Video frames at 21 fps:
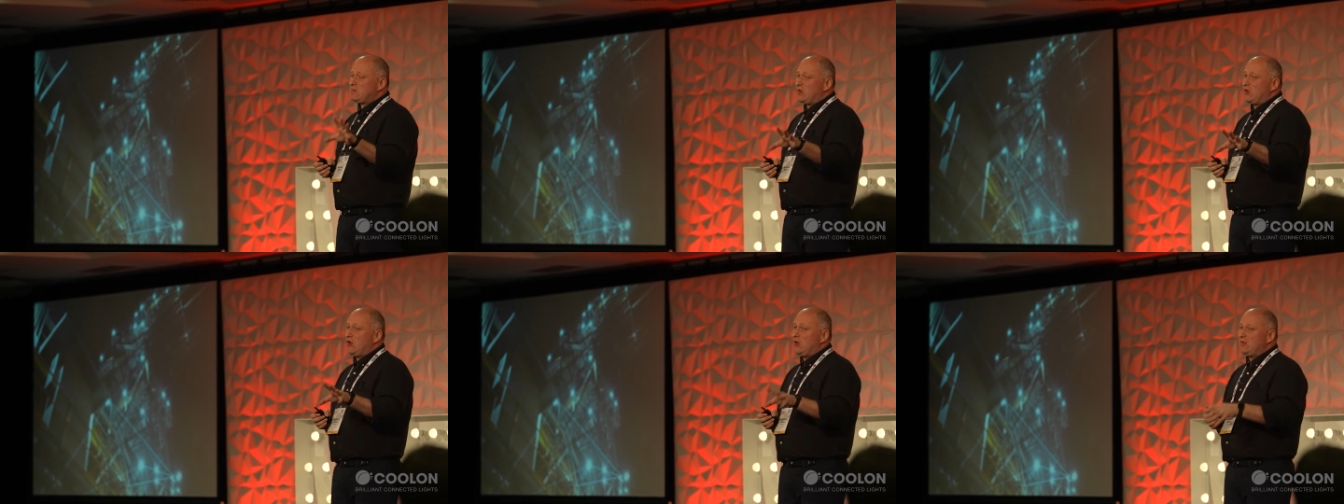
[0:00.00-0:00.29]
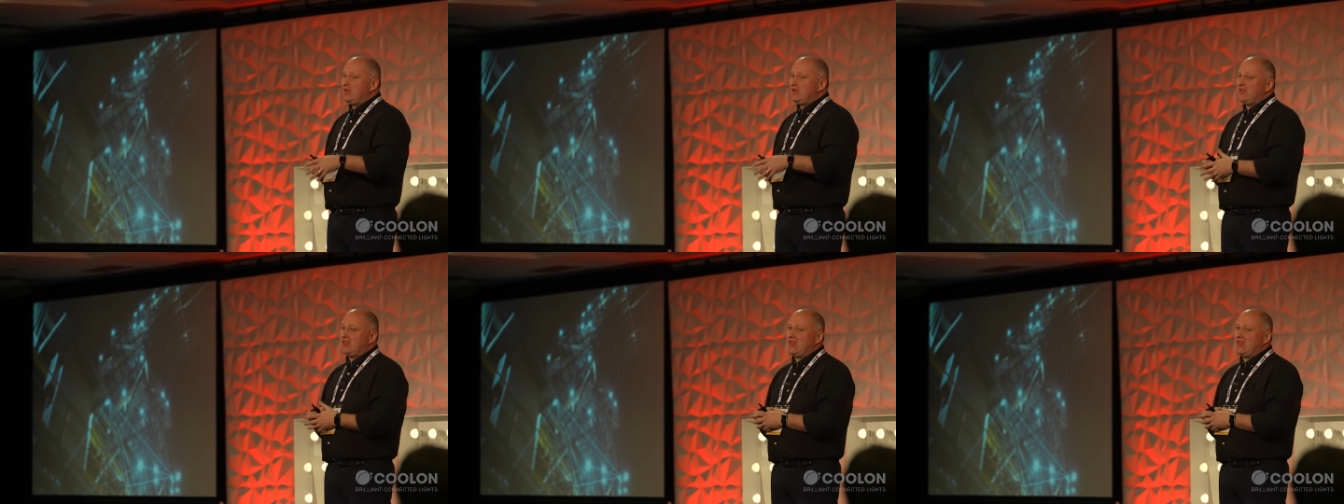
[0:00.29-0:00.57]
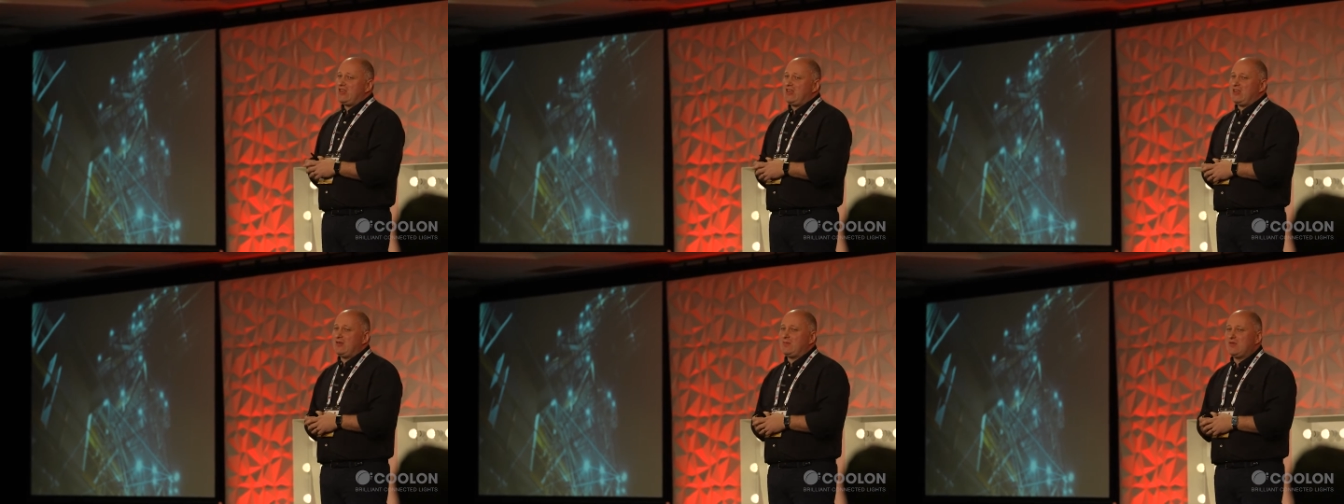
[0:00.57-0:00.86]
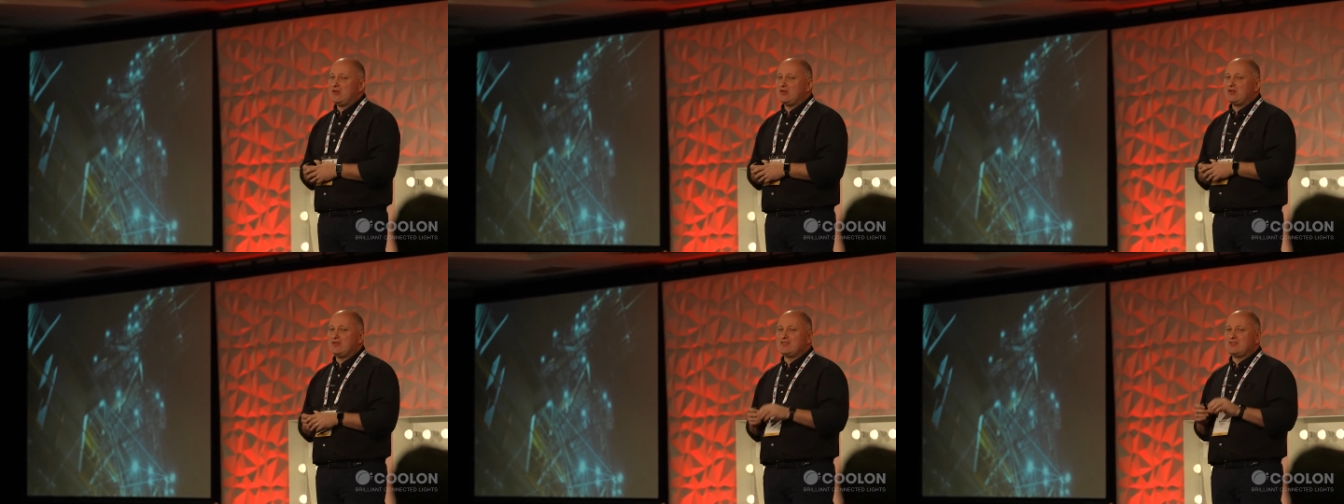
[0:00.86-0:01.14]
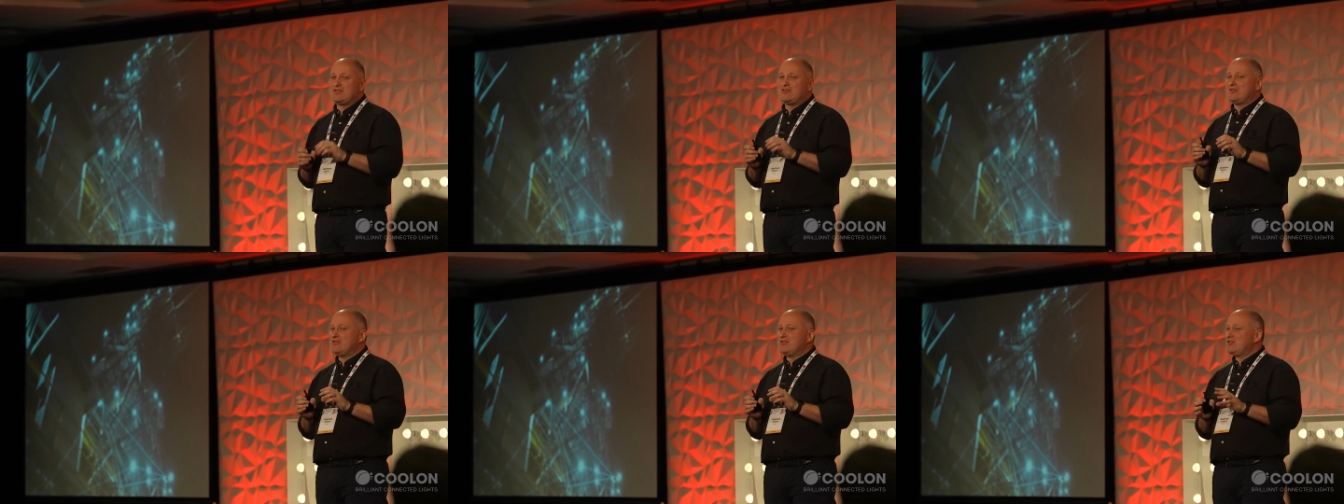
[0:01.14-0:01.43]
this is probably the key
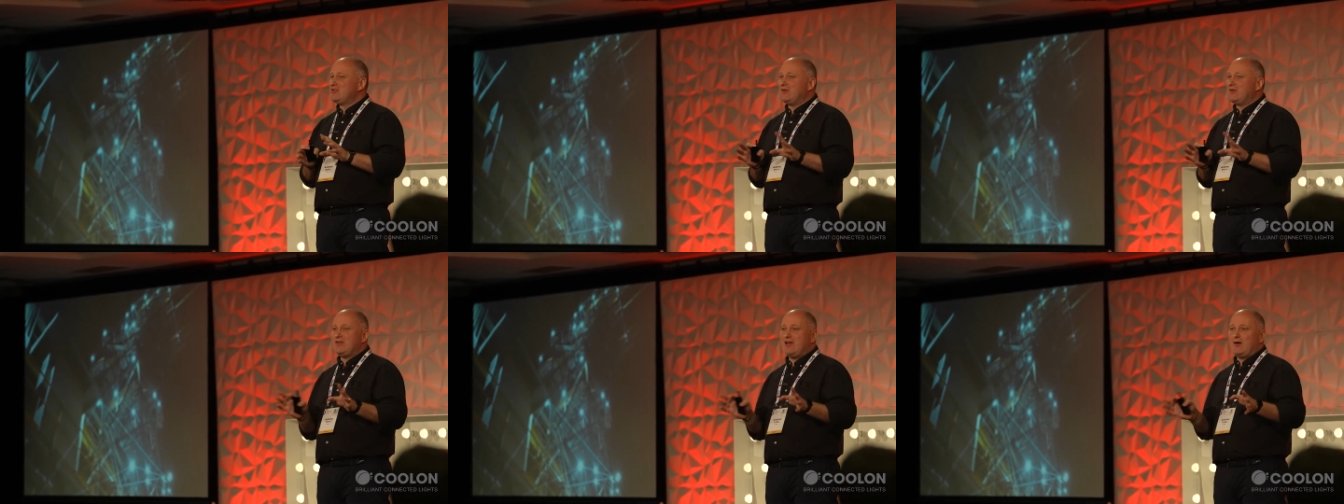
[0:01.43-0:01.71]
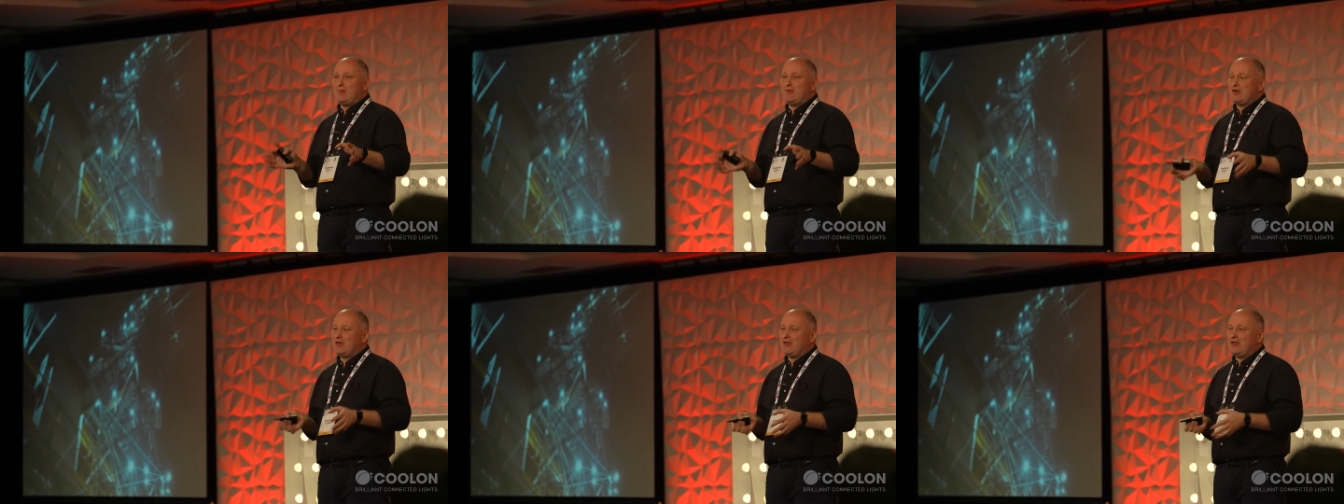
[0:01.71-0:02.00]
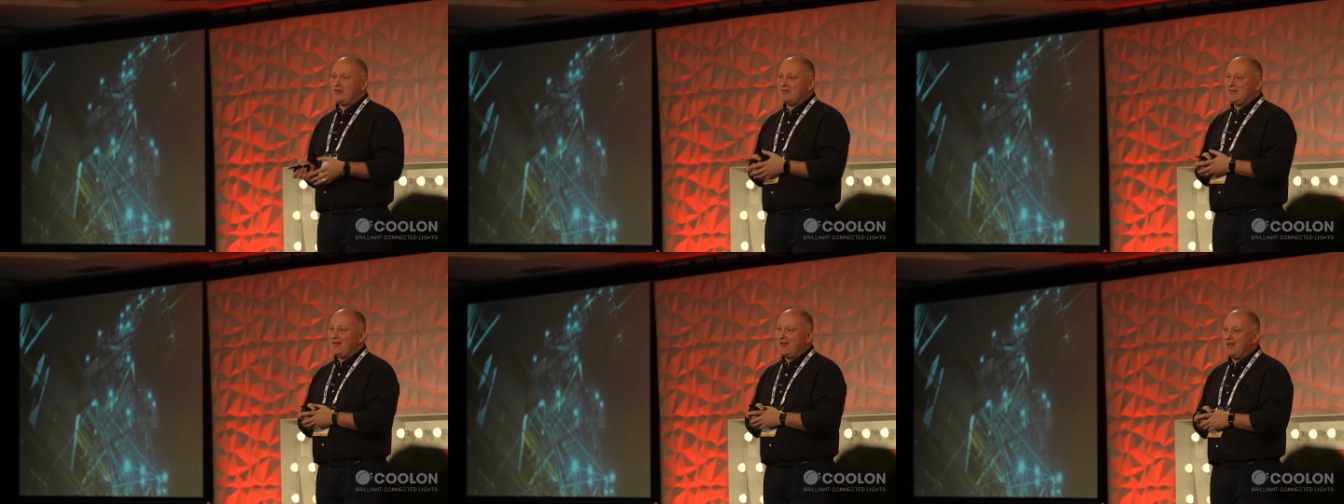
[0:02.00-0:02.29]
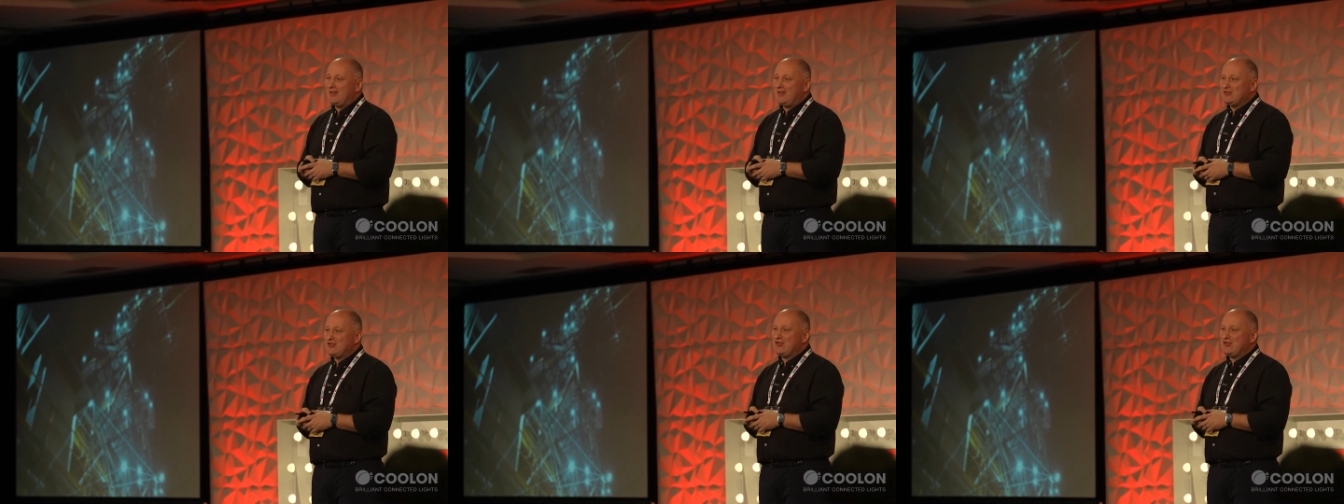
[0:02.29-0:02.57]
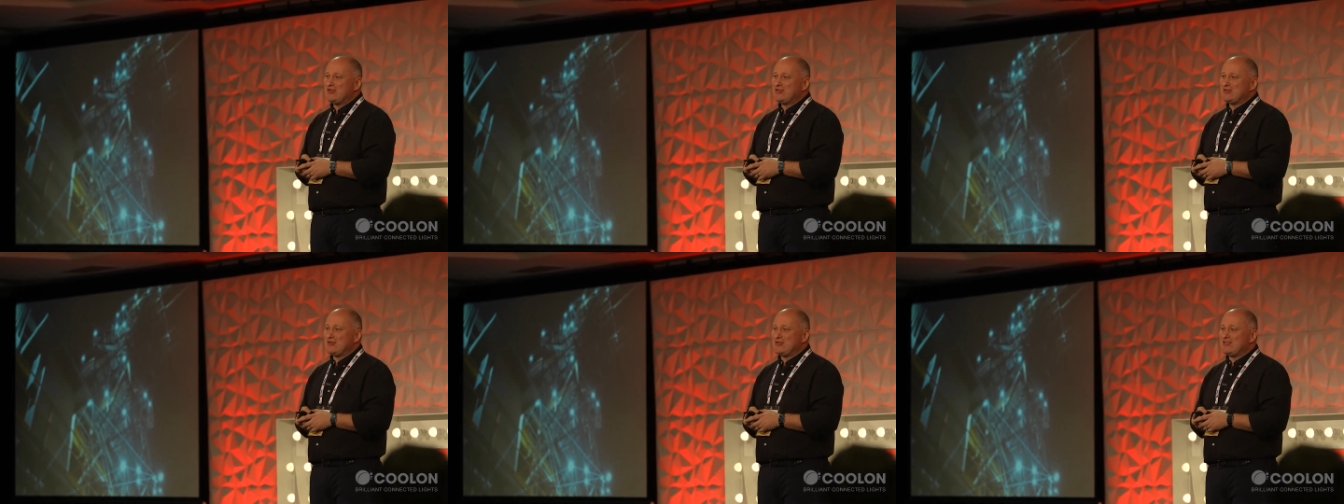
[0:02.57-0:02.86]
because there is no networking
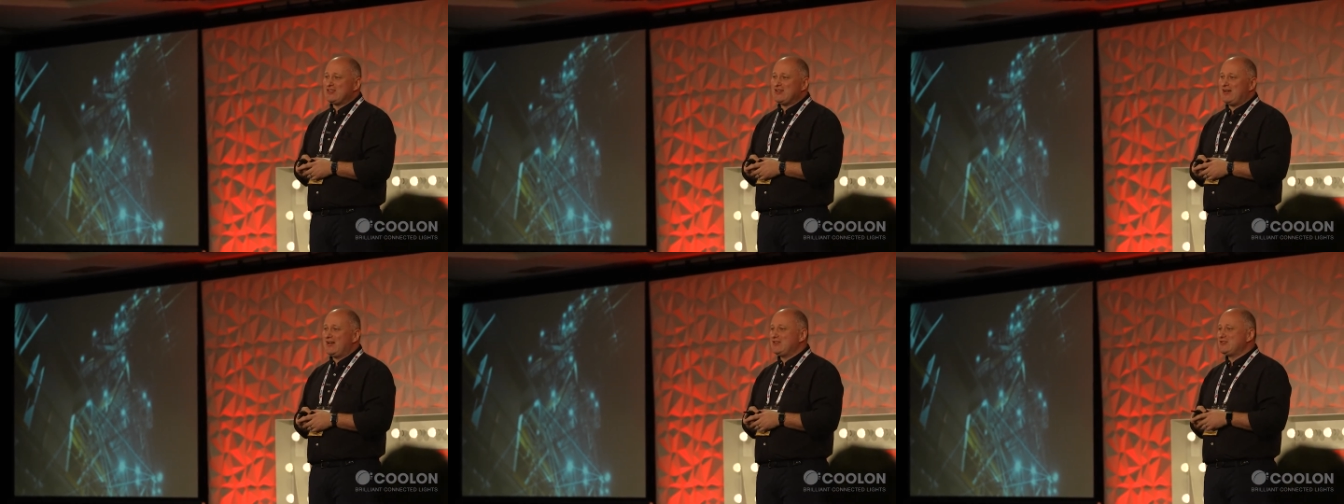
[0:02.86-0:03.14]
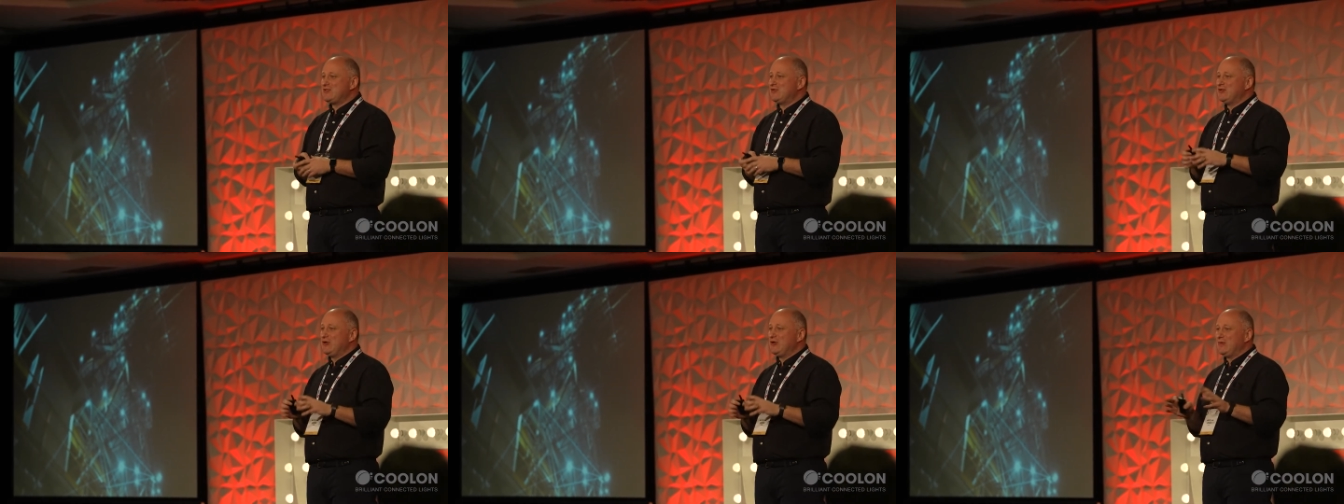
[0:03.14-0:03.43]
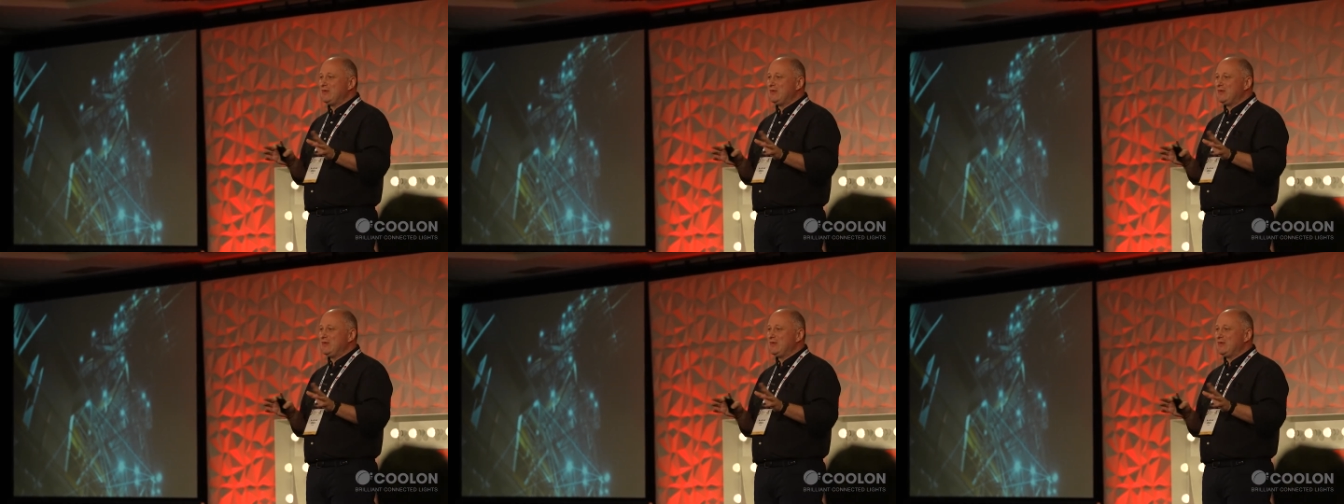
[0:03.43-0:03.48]
engineers on site,